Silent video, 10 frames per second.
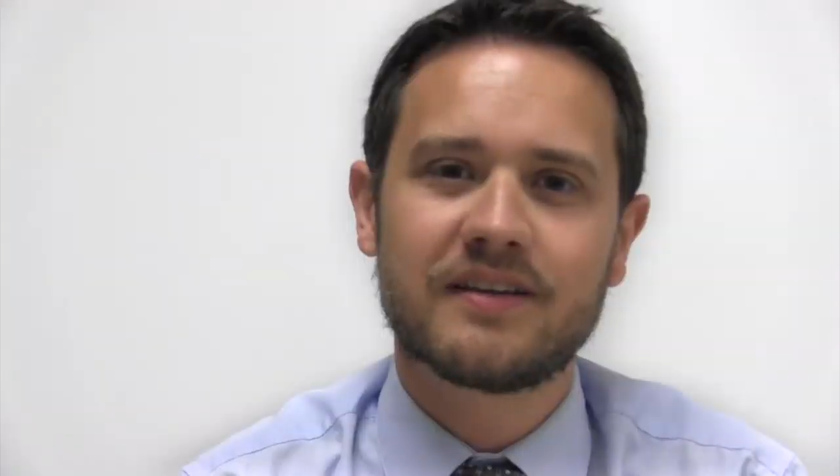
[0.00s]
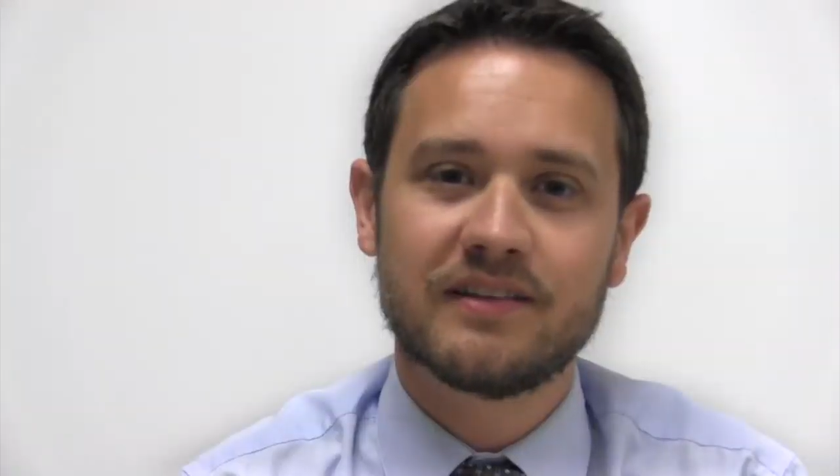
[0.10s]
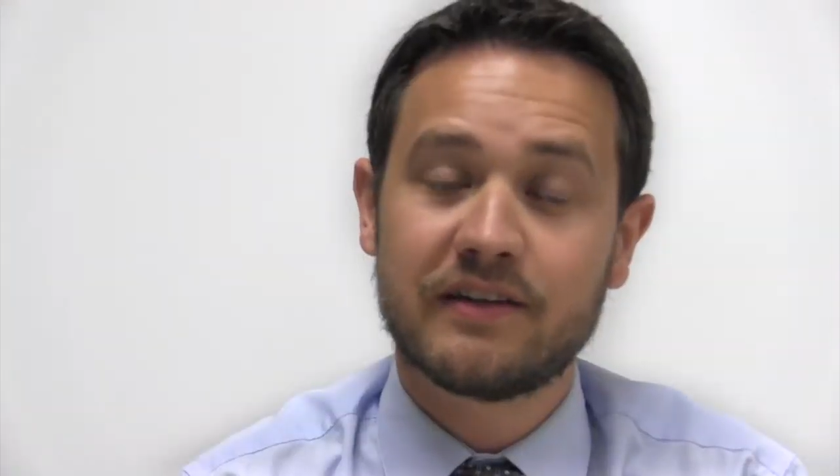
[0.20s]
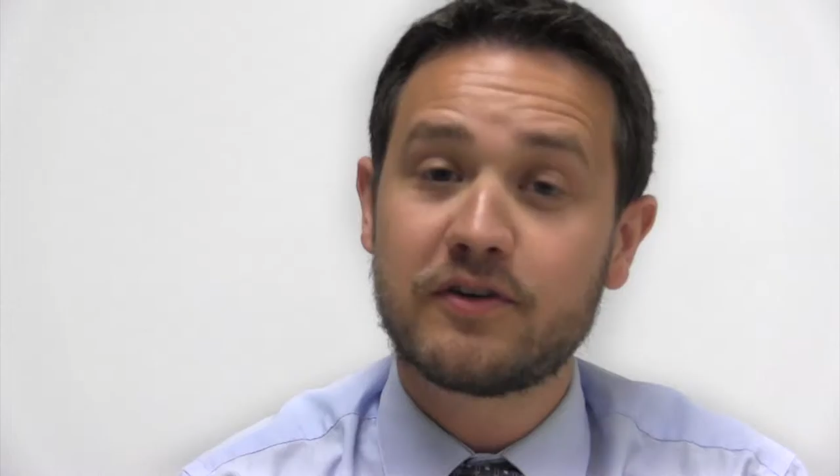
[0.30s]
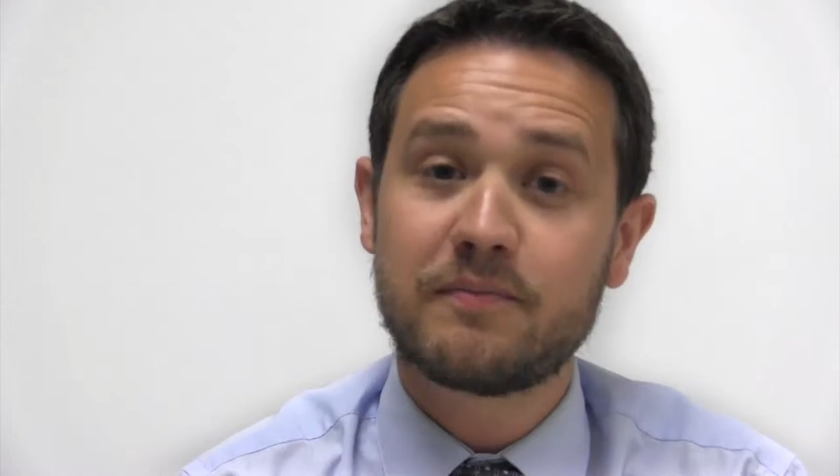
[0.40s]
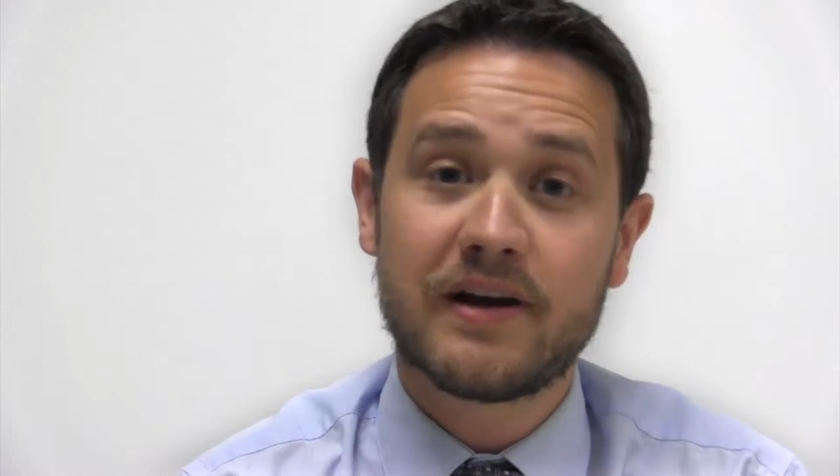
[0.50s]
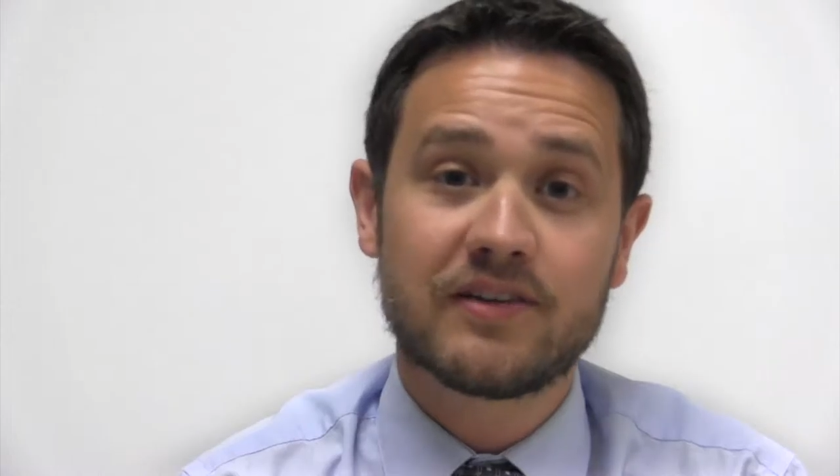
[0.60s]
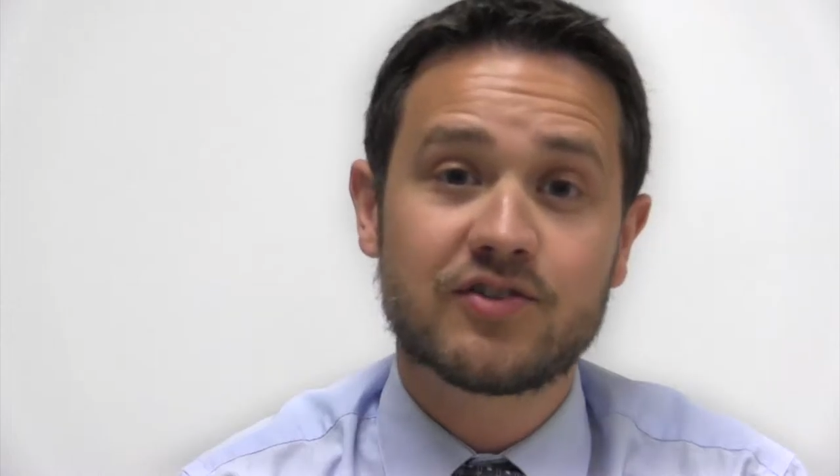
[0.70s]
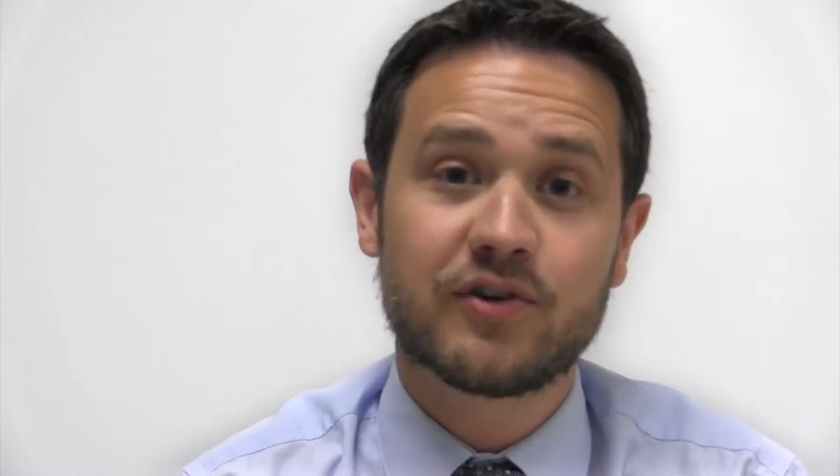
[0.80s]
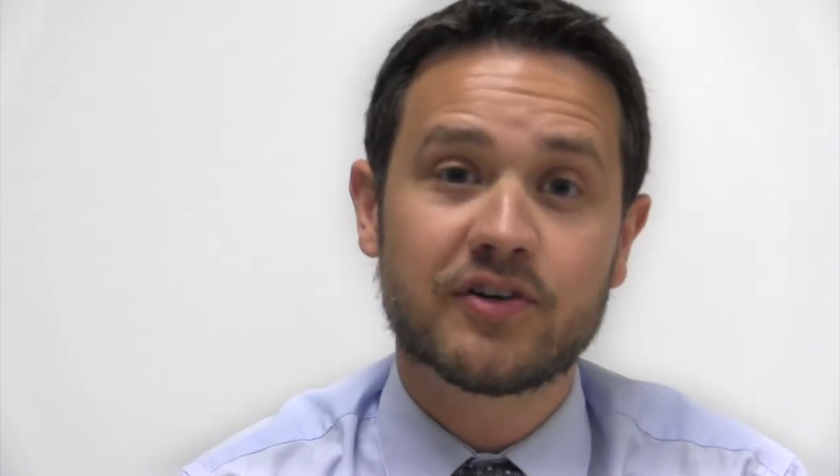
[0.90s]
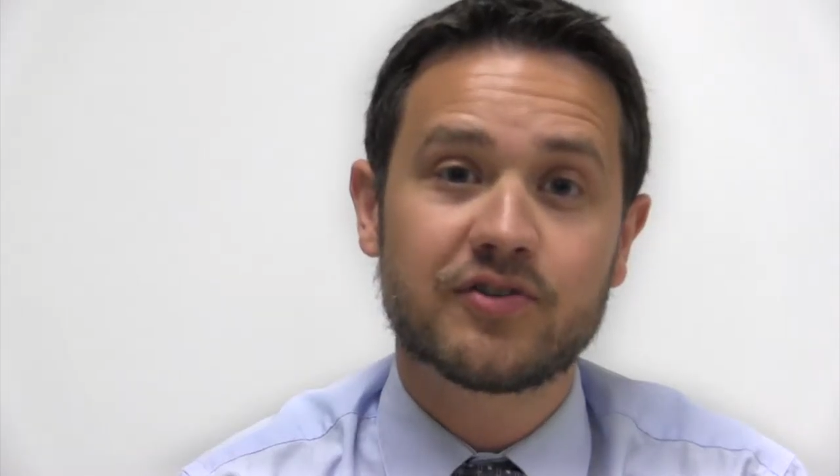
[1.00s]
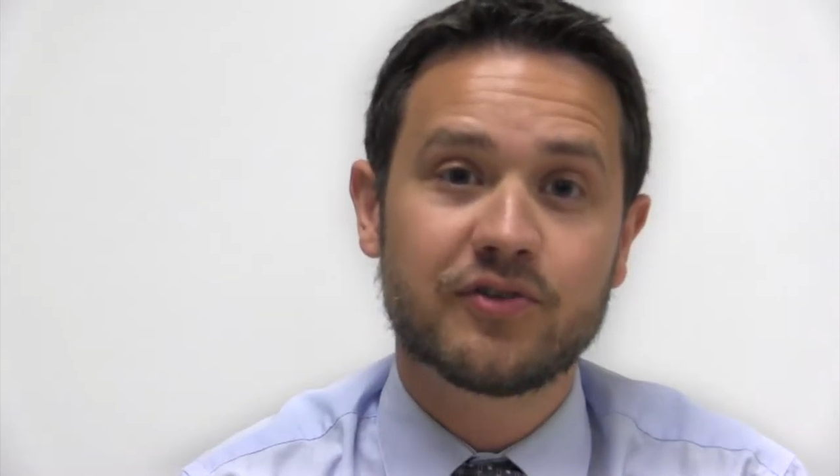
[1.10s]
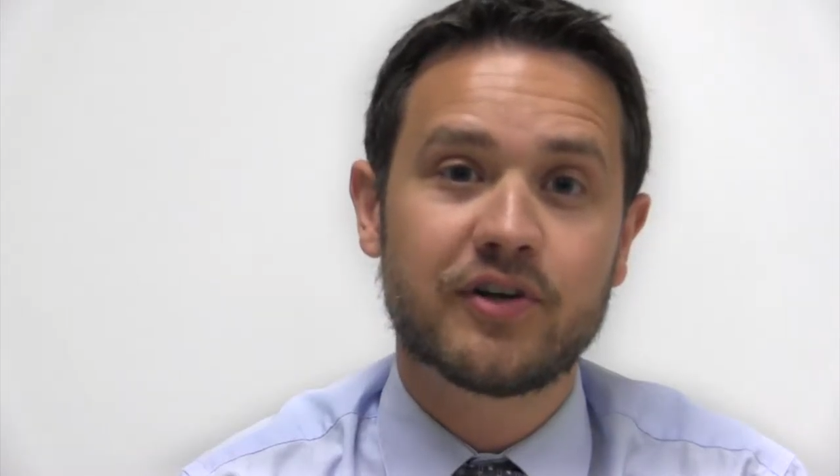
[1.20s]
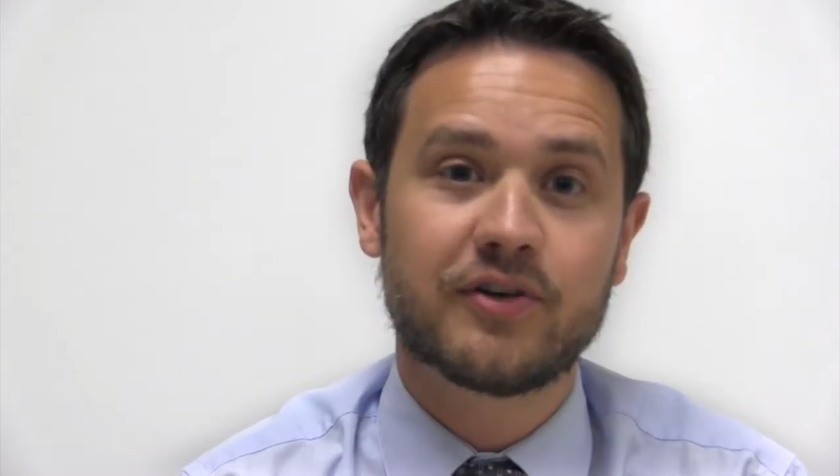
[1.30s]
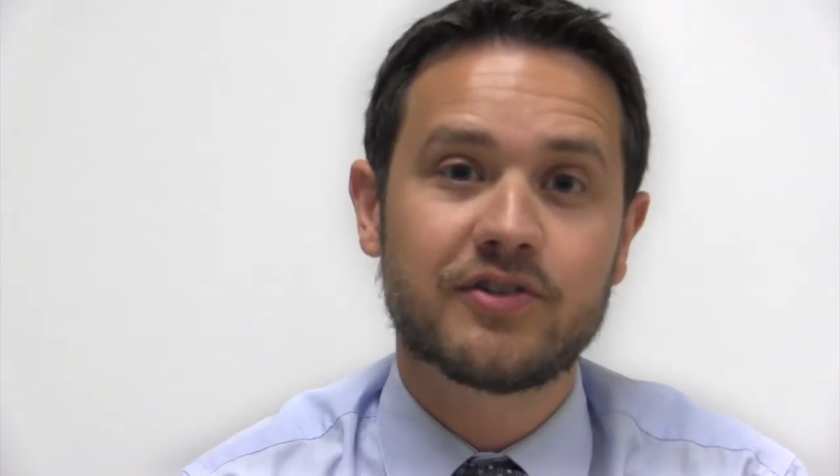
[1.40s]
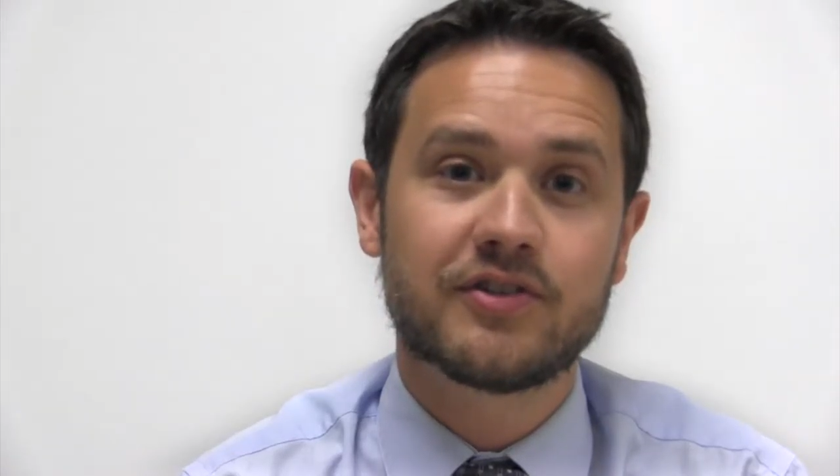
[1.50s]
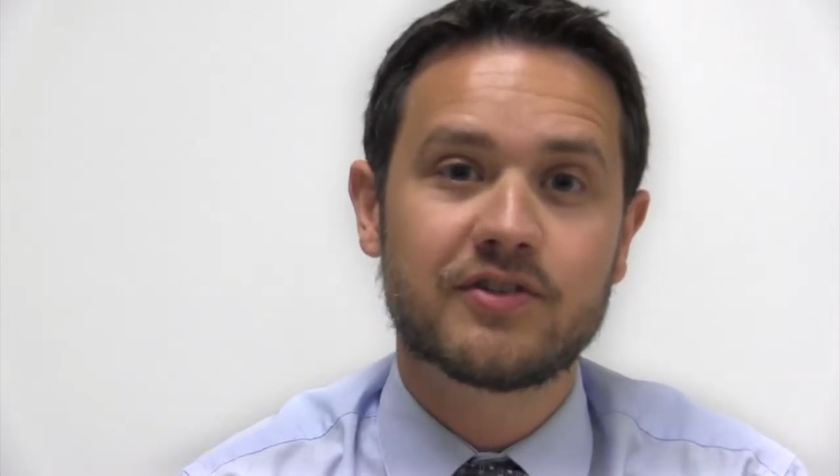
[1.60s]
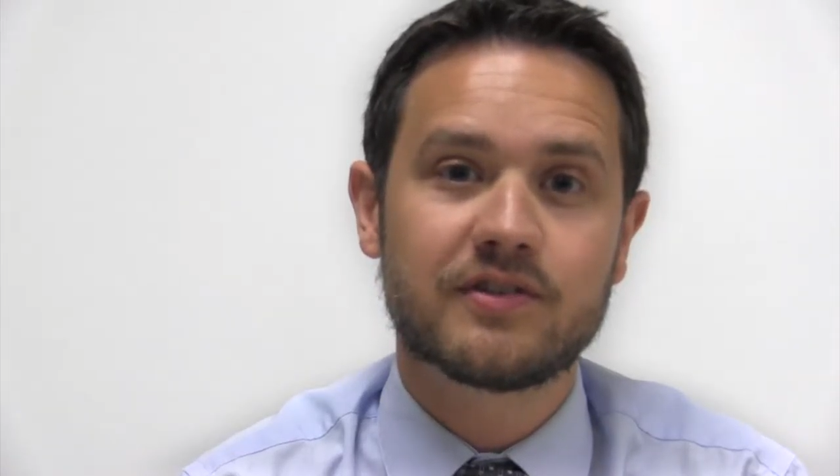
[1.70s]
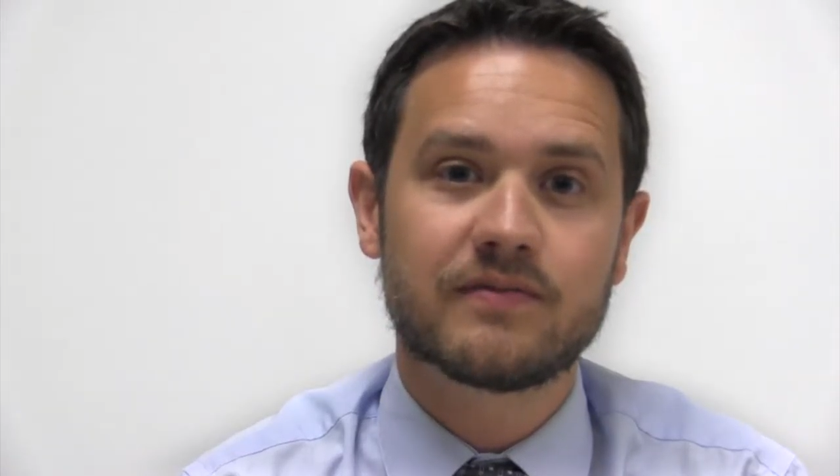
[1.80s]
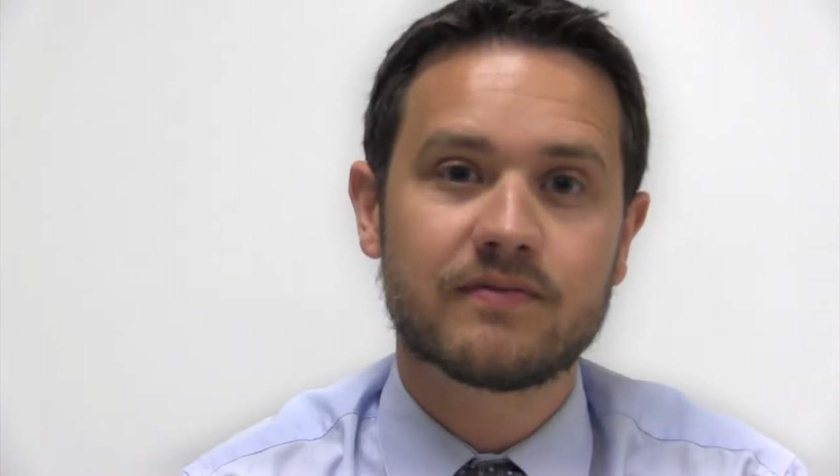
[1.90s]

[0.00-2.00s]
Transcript: delivered by instructional coaches,